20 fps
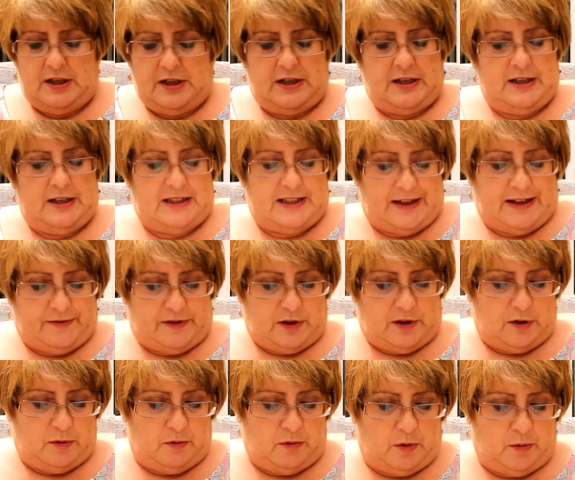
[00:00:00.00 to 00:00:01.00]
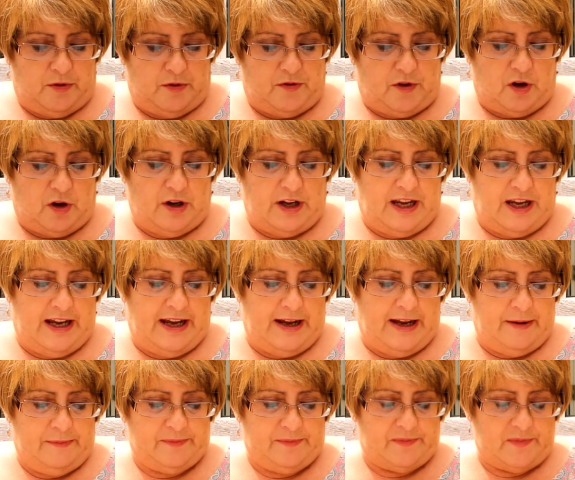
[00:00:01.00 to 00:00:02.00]
Let's have a look what we've got
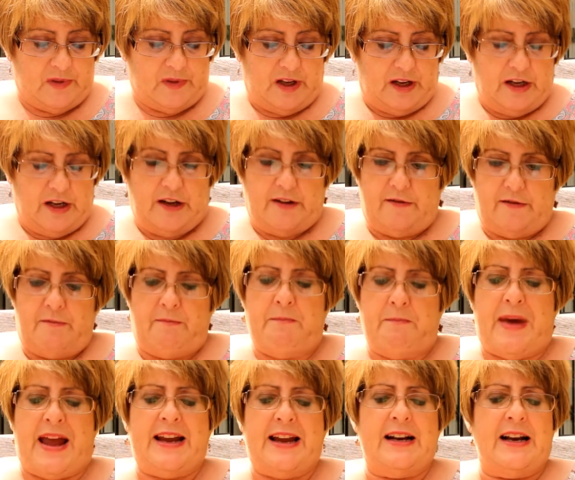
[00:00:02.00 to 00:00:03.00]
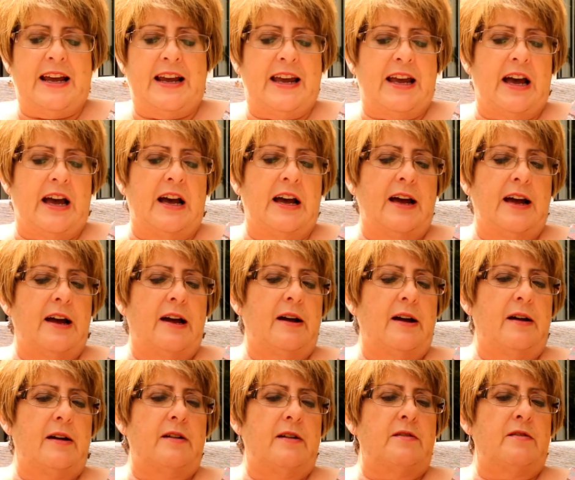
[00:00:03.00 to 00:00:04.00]
here. Mainly
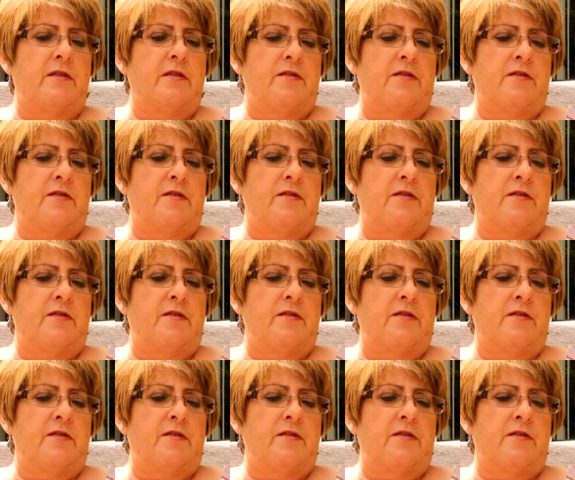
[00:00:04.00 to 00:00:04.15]
uh,